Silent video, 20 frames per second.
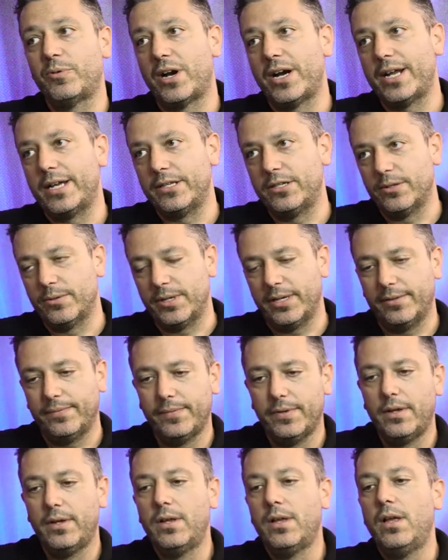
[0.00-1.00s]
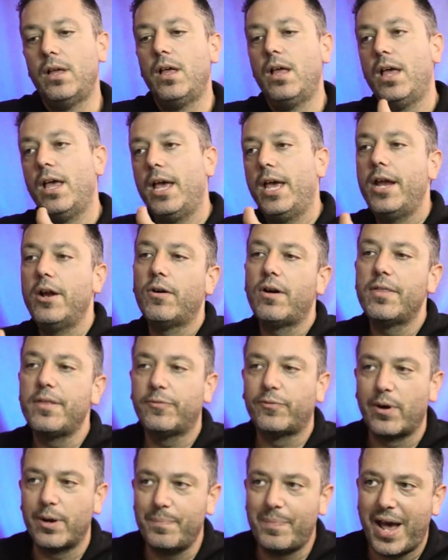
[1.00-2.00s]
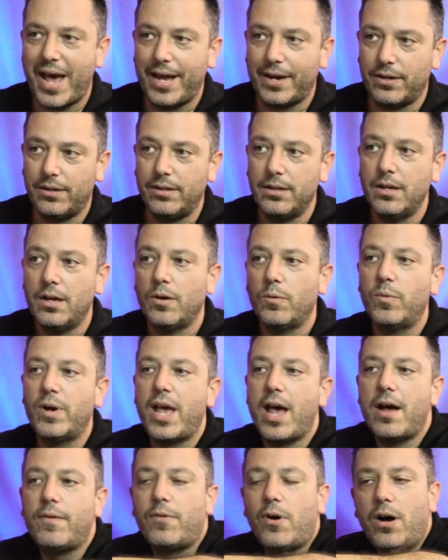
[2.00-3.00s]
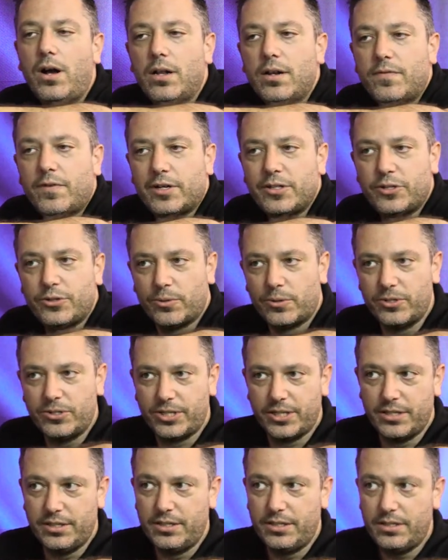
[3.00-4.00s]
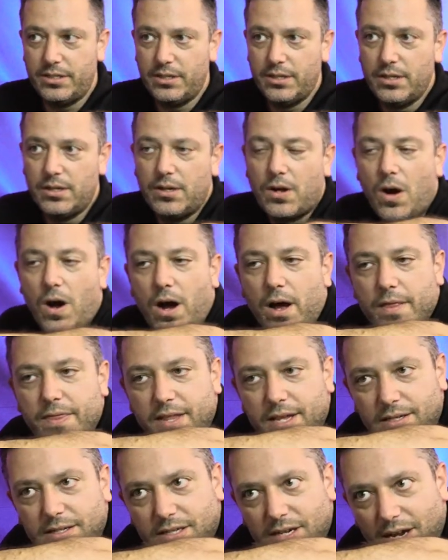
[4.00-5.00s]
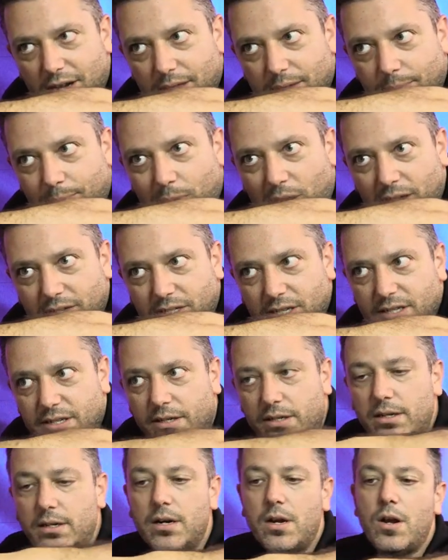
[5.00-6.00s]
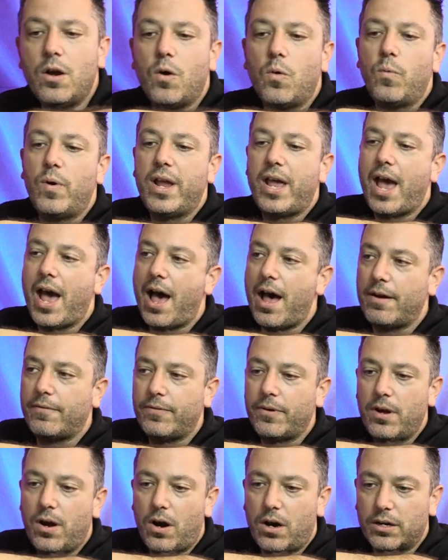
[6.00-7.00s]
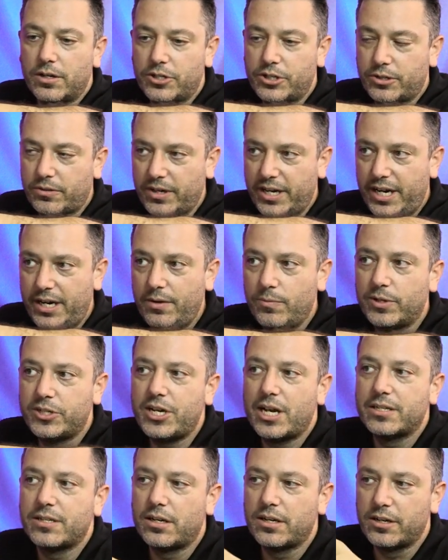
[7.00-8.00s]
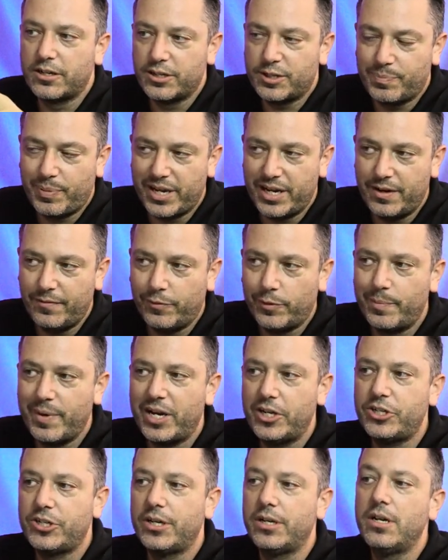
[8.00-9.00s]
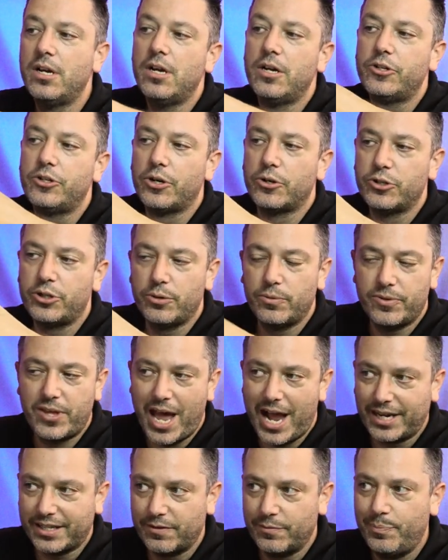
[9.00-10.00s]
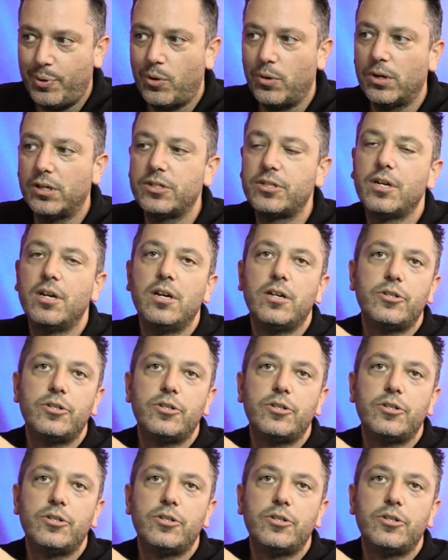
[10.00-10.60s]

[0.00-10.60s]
right into it. Here on the front panel, we have all of our sources on this side of the processor. We have our screen, which has all the display information, shows you the active ports,